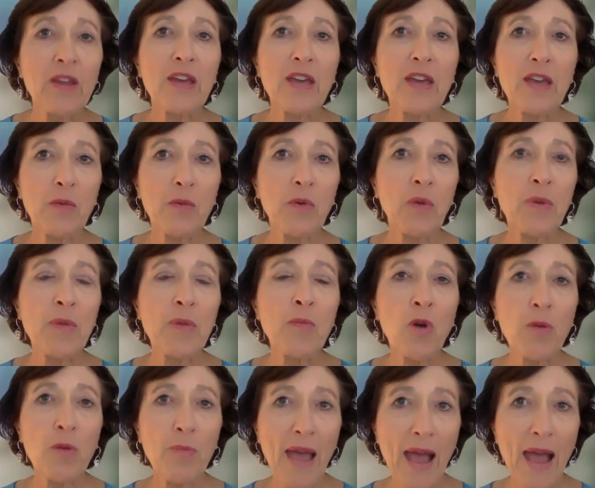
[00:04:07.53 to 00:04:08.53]
it will be
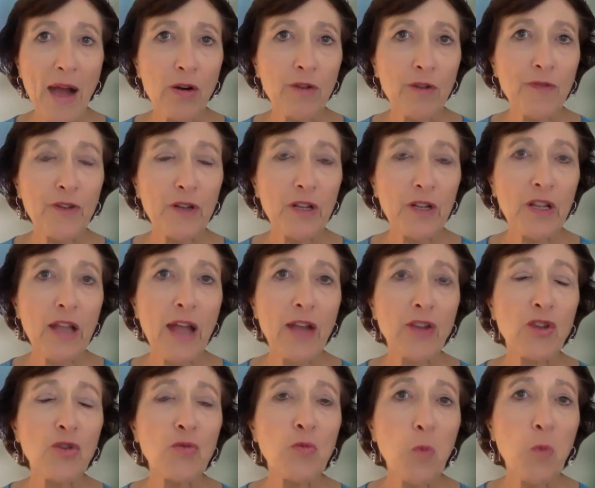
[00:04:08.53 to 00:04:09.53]
more powerful and
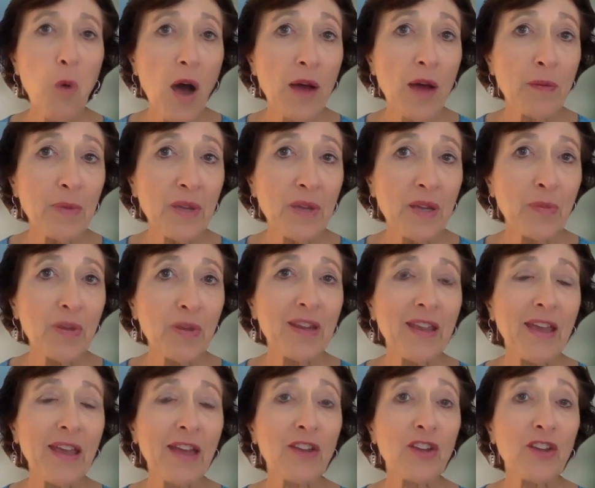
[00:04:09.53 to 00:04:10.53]
you want people to
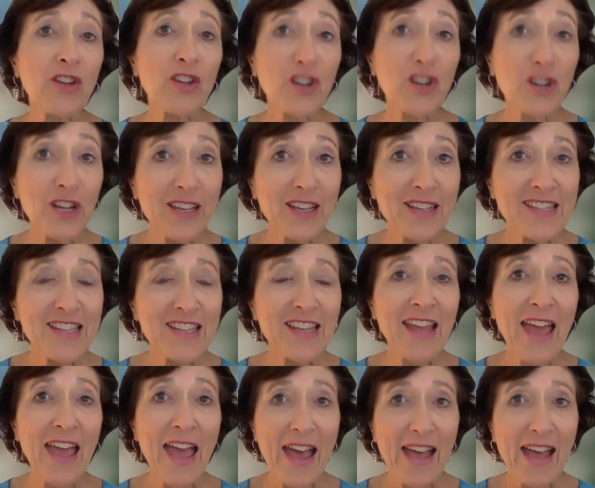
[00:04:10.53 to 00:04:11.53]
get curious and
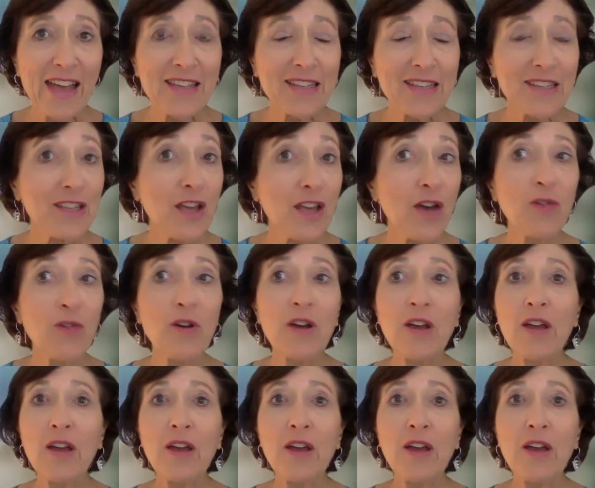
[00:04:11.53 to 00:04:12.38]
ask so